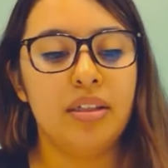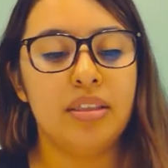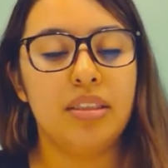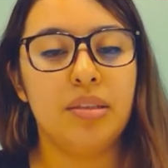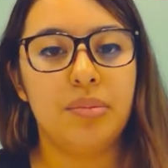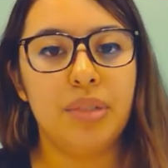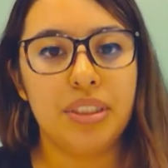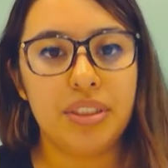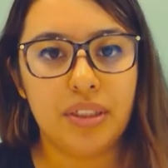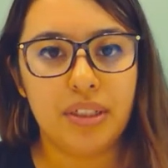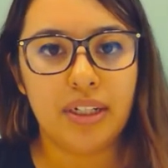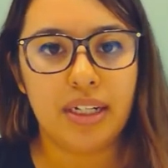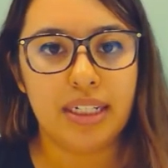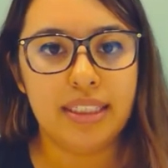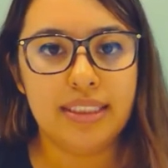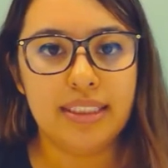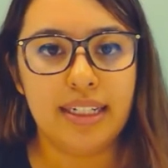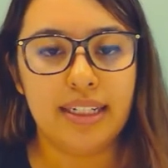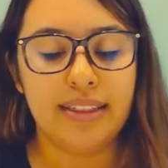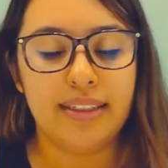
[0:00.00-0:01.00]
So make sure you
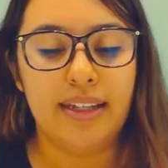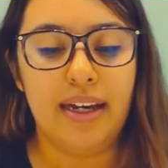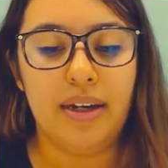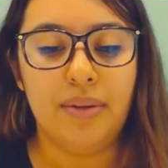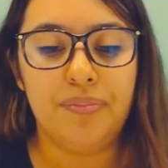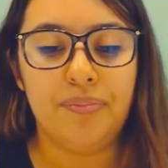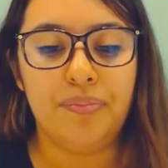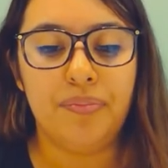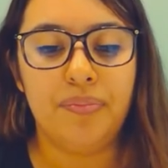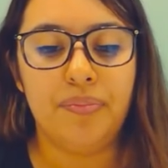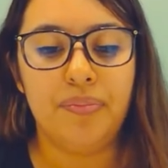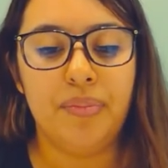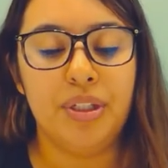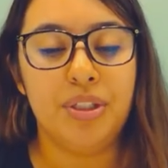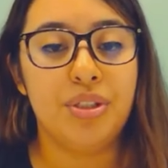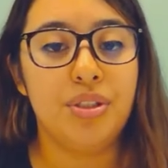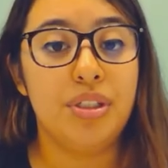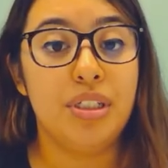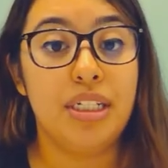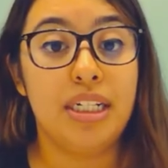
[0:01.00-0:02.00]
guys get that.
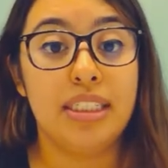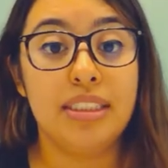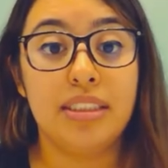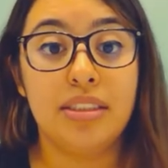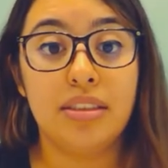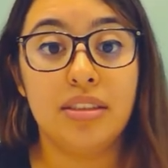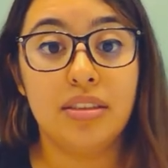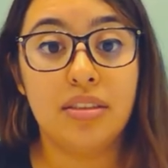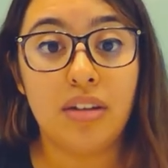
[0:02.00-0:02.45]
Make sure you guys